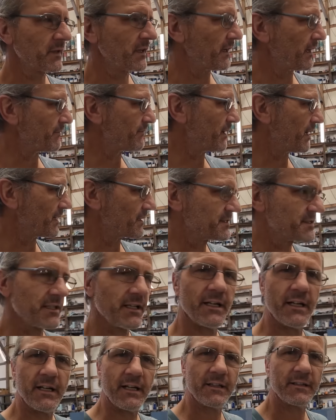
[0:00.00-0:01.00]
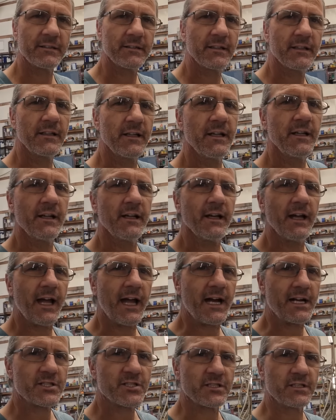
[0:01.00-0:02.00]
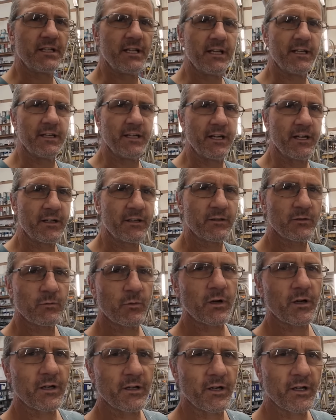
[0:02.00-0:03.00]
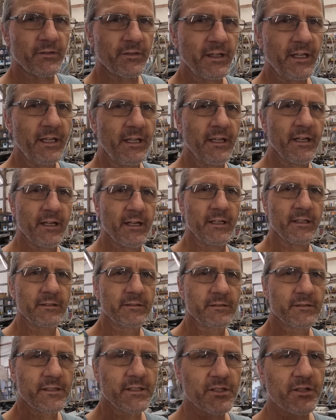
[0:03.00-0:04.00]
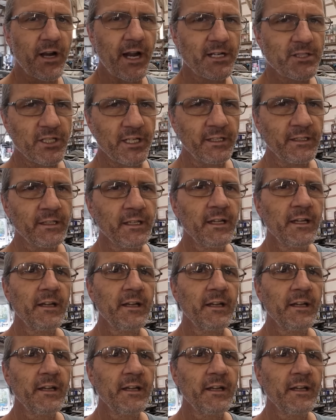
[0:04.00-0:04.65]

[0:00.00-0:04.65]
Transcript: I've got Ash and Kit here working on the scratching.